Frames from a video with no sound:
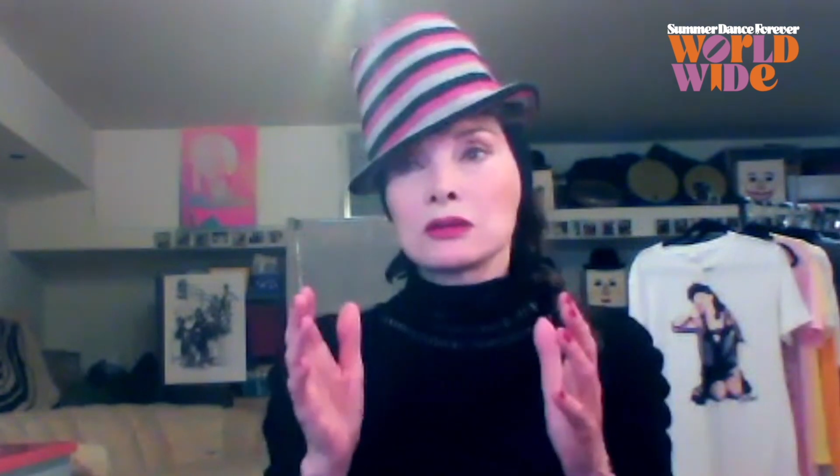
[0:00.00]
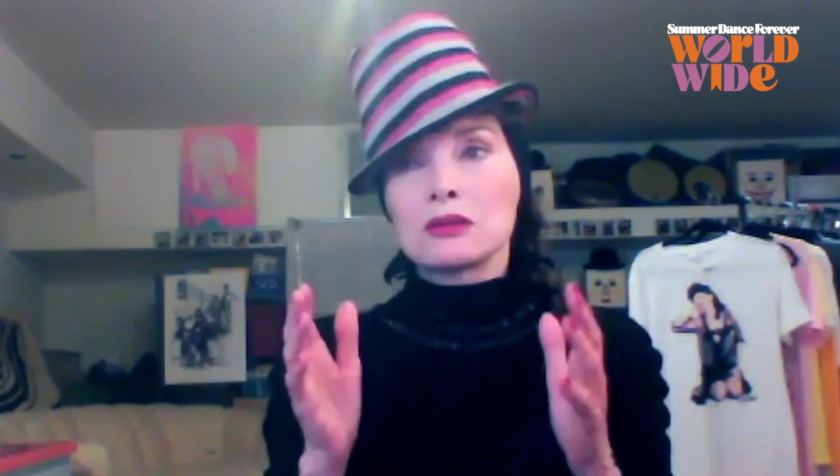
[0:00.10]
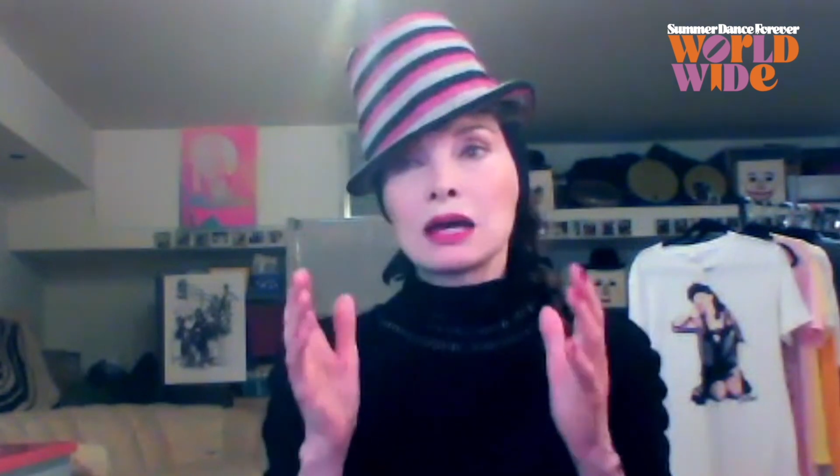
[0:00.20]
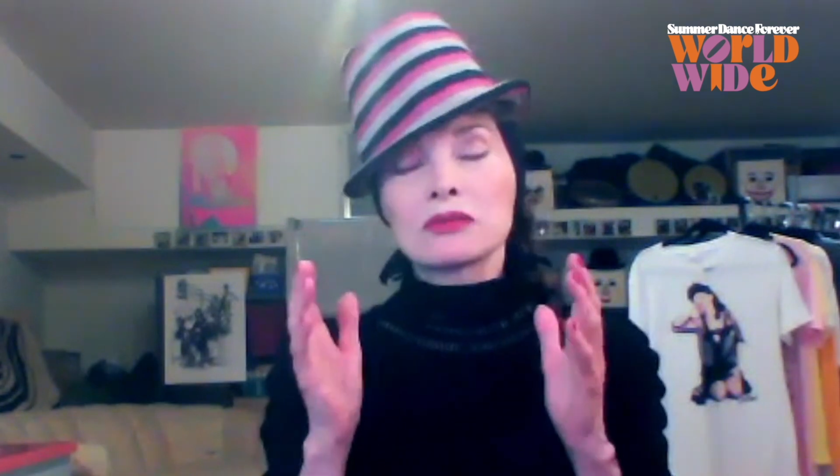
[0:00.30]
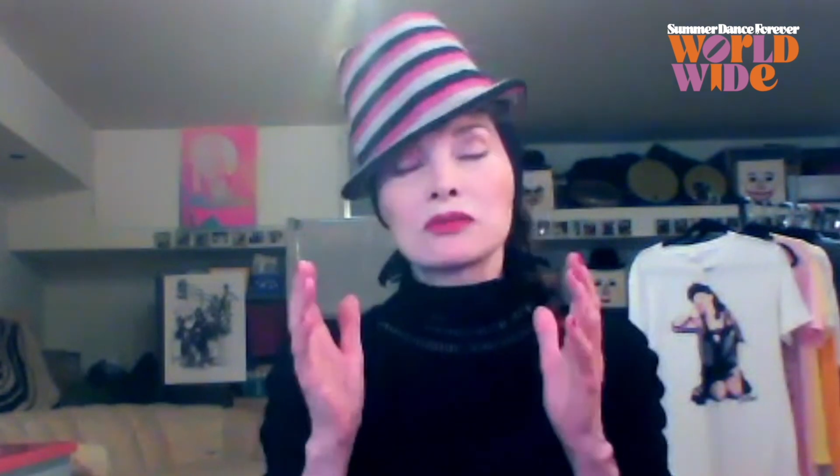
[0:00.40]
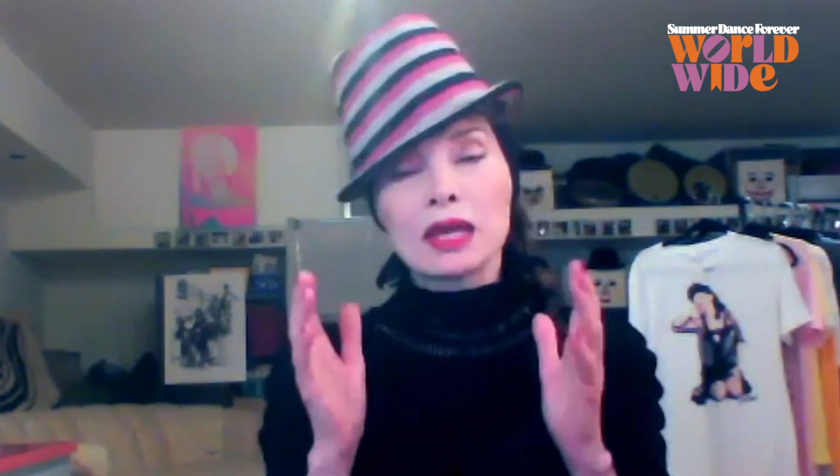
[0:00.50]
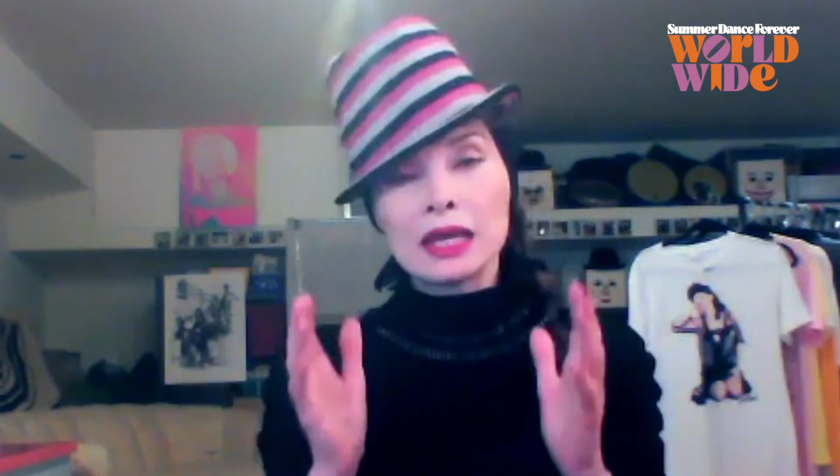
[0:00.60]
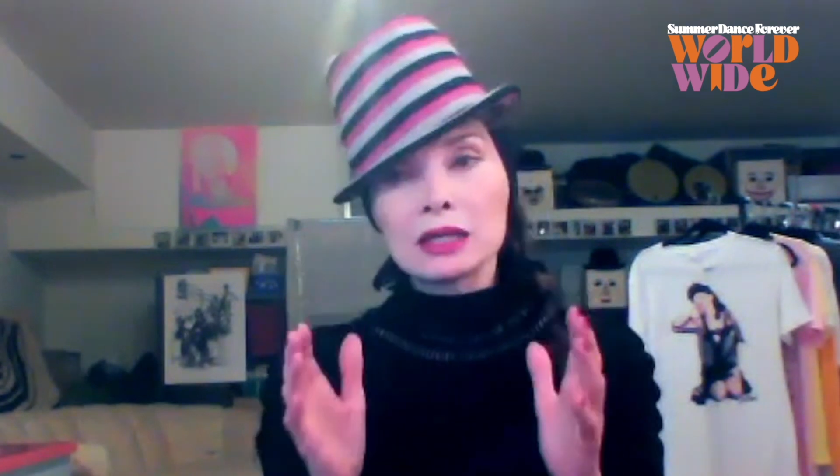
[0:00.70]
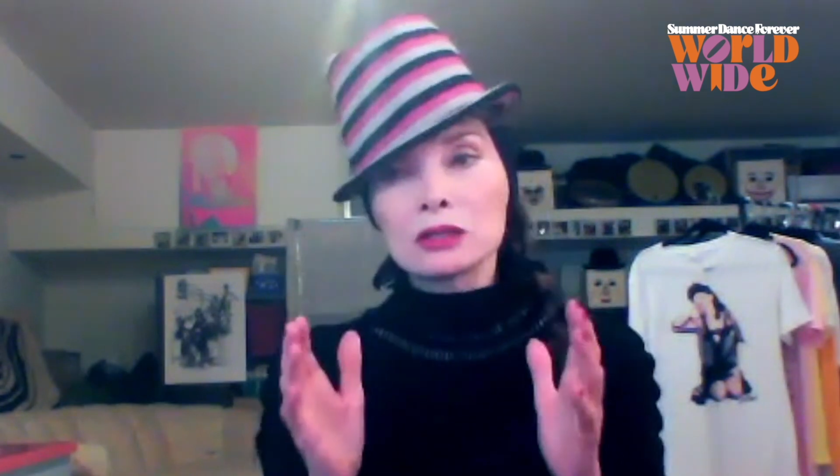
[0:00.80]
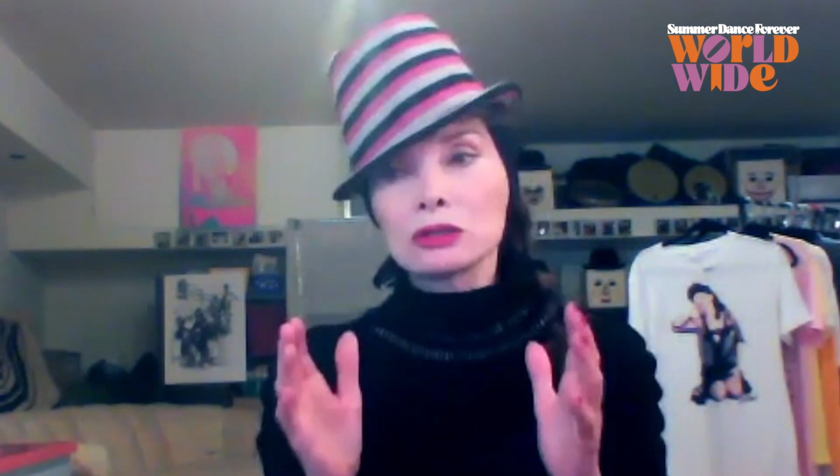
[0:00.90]
that
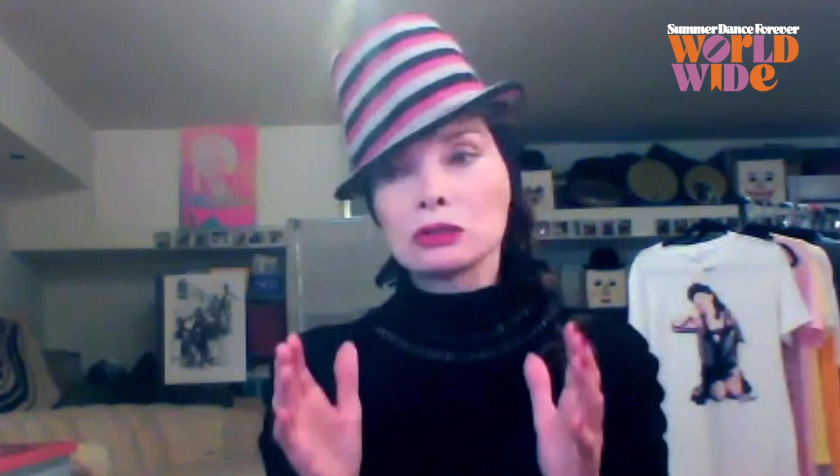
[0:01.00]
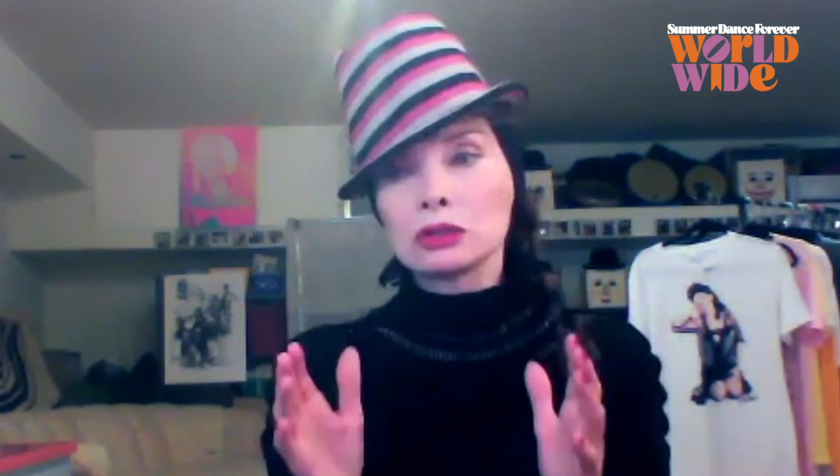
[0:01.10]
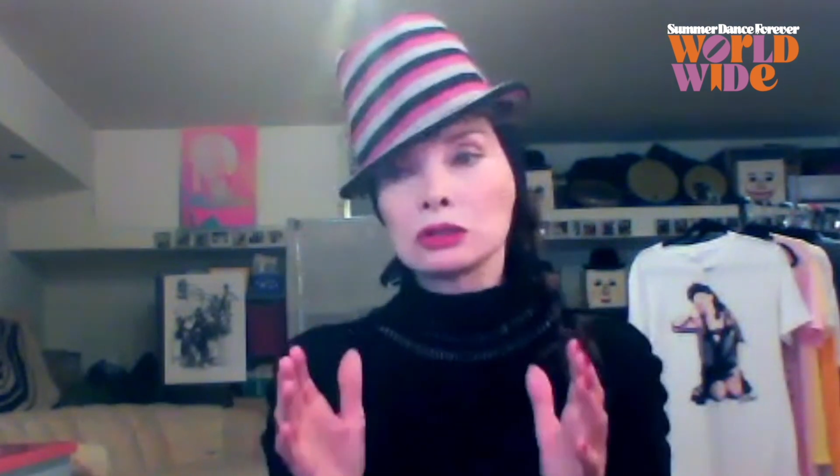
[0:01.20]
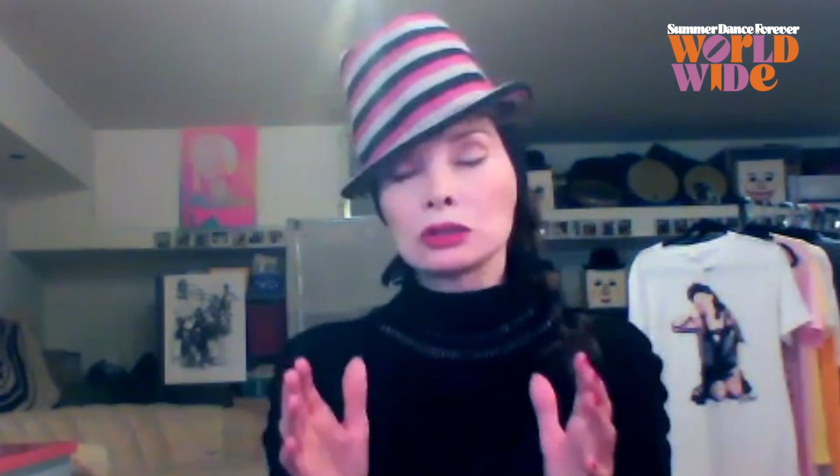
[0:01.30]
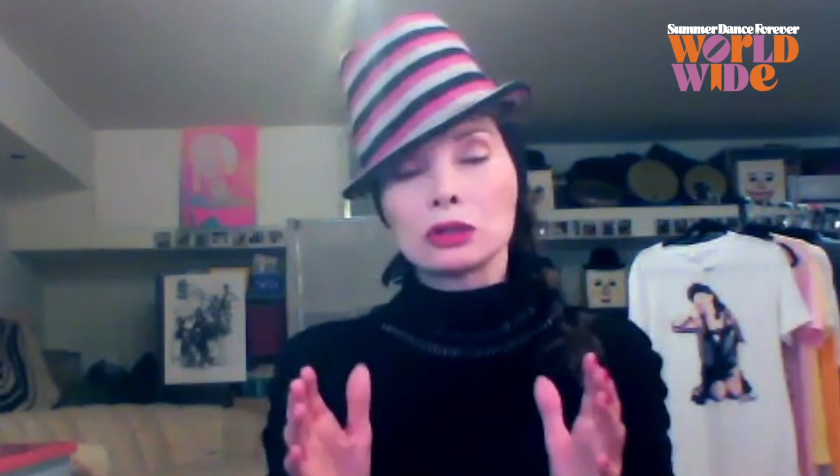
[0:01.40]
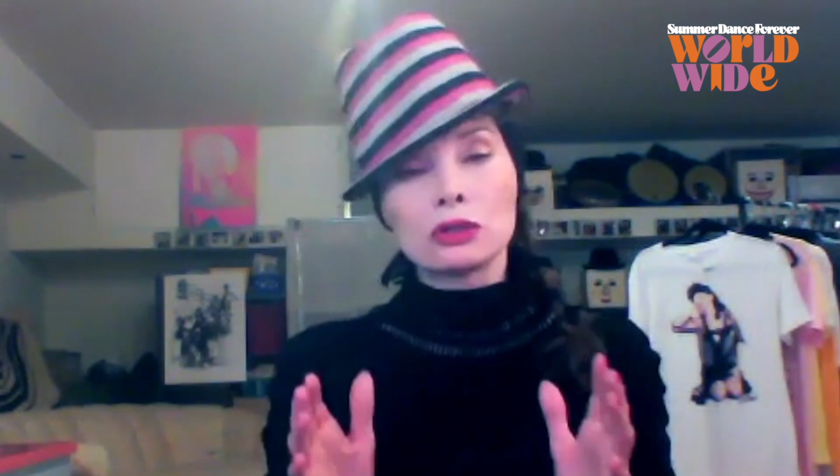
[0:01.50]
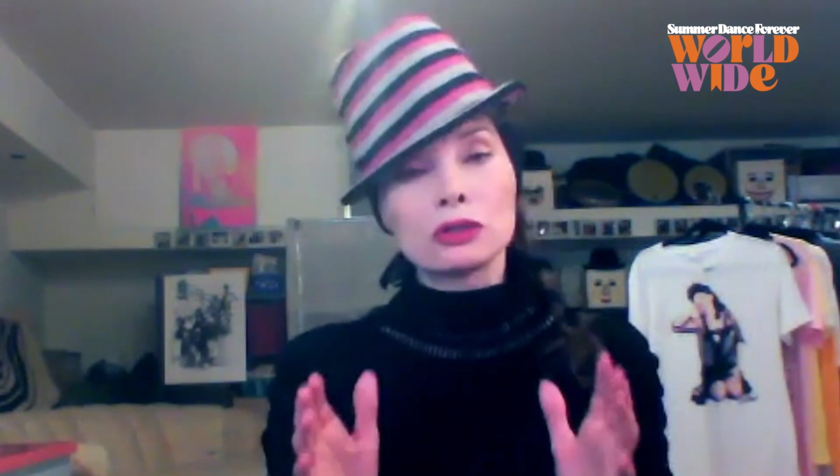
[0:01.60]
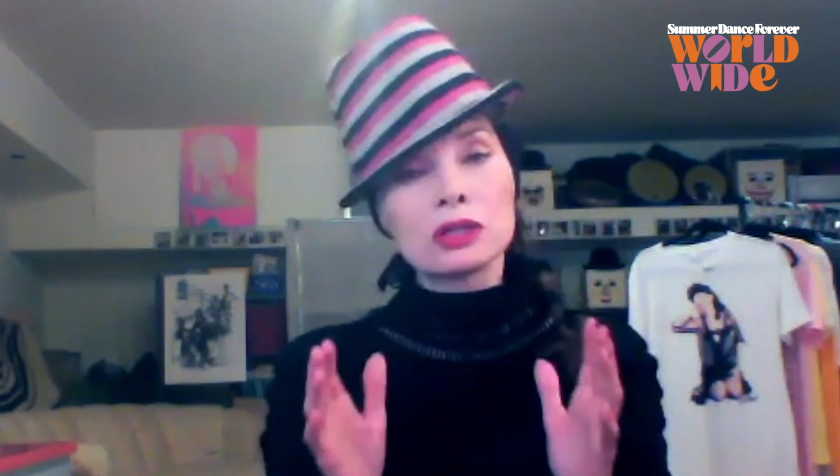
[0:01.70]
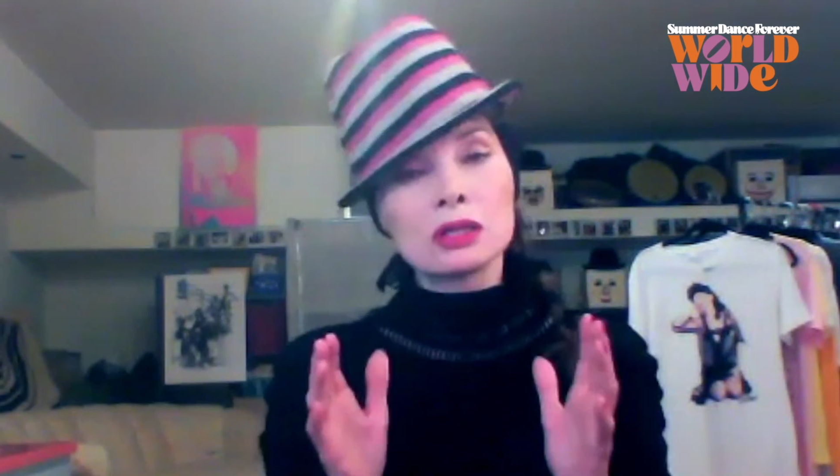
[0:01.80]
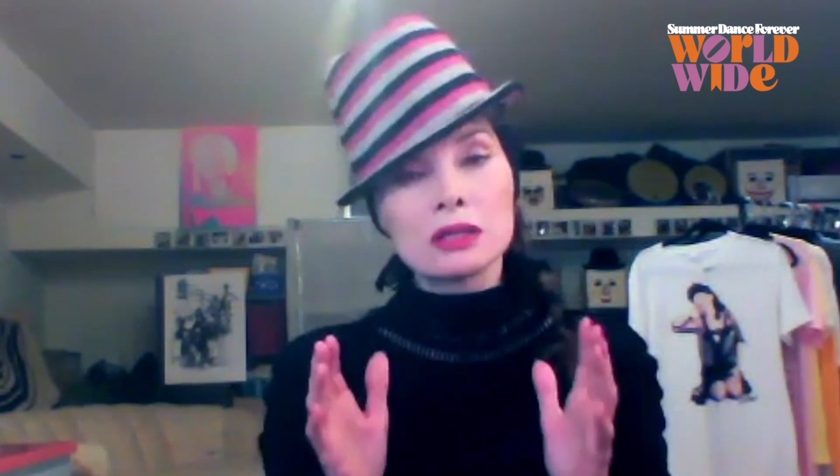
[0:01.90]
they could
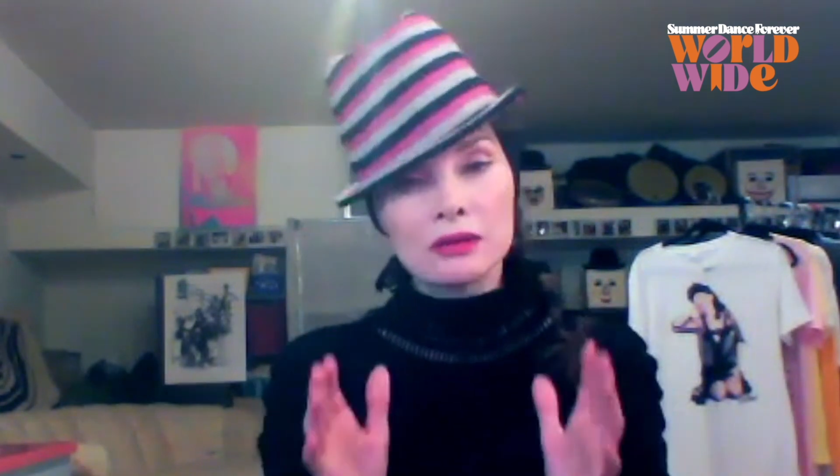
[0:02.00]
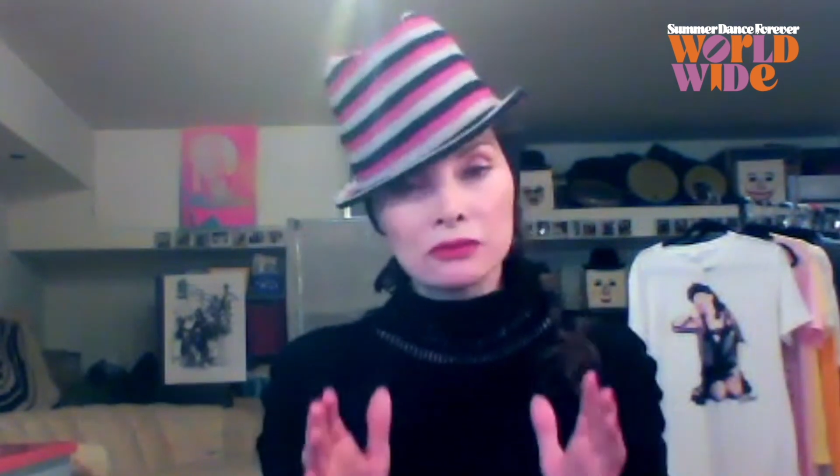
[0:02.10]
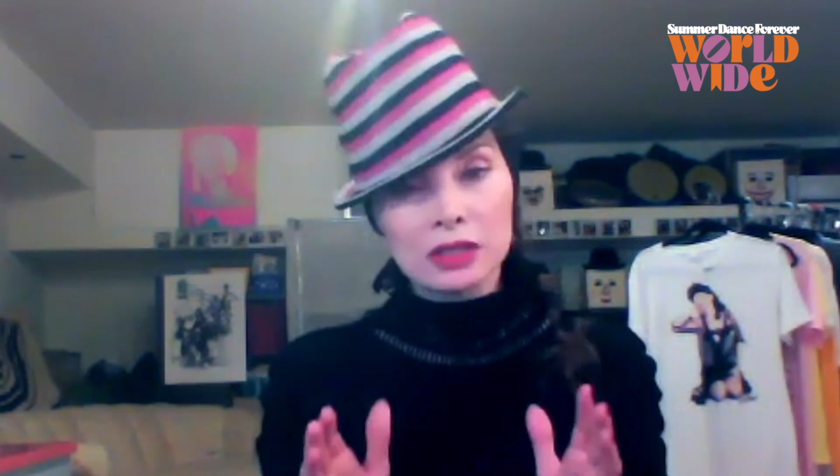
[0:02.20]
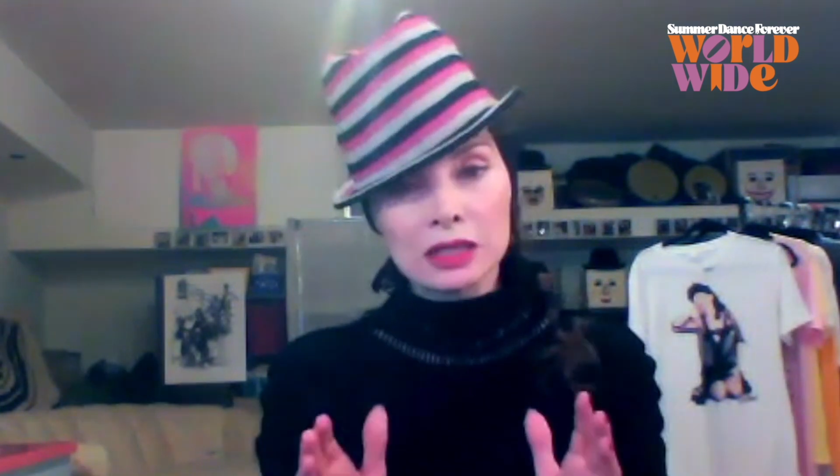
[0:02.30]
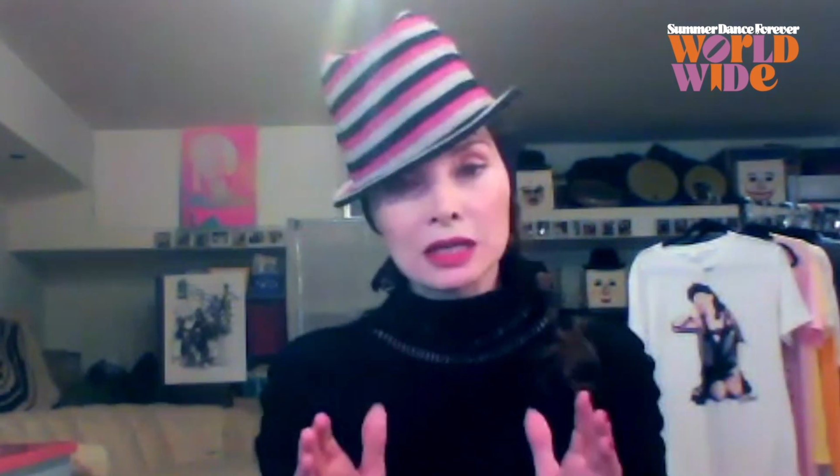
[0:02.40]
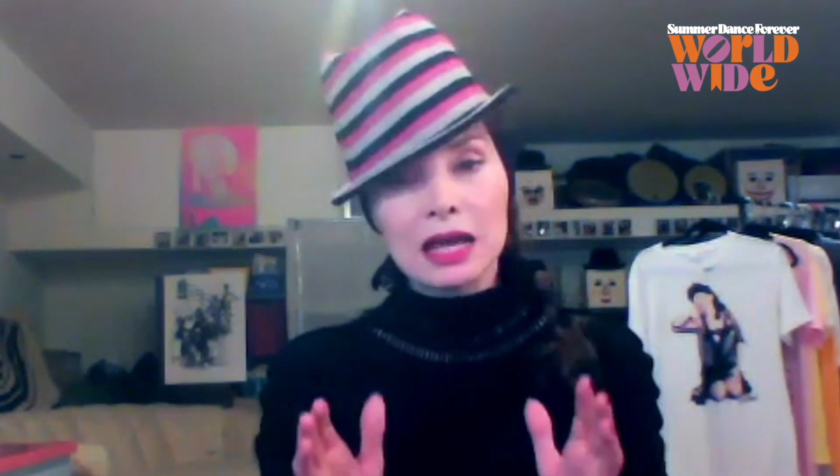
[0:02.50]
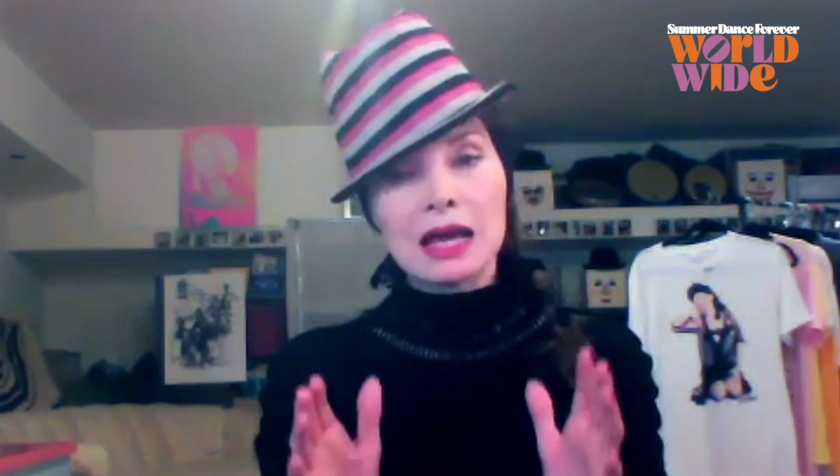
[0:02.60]
earn a living